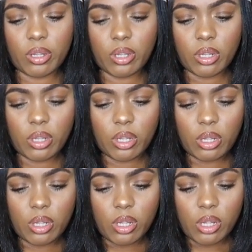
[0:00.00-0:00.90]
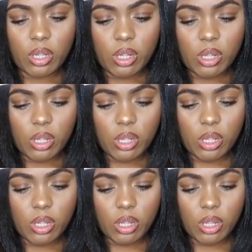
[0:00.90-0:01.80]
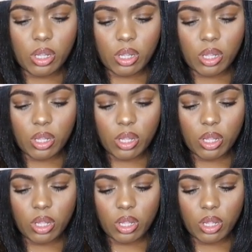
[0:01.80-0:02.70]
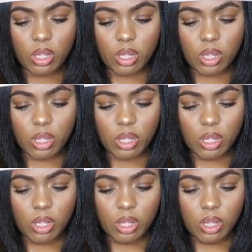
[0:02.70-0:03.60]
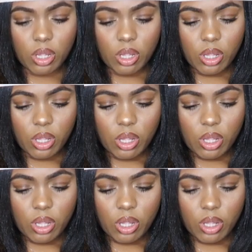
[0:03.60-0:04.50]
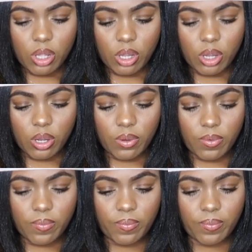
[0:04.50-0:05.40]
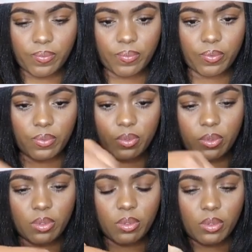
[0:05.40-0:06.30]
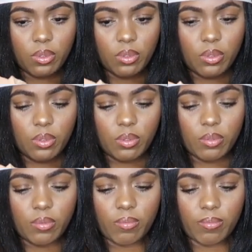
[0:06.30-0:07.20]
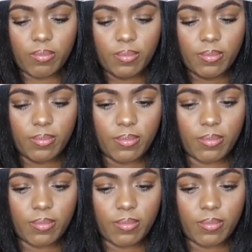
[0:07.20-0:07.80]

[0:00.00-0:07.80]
[no speech]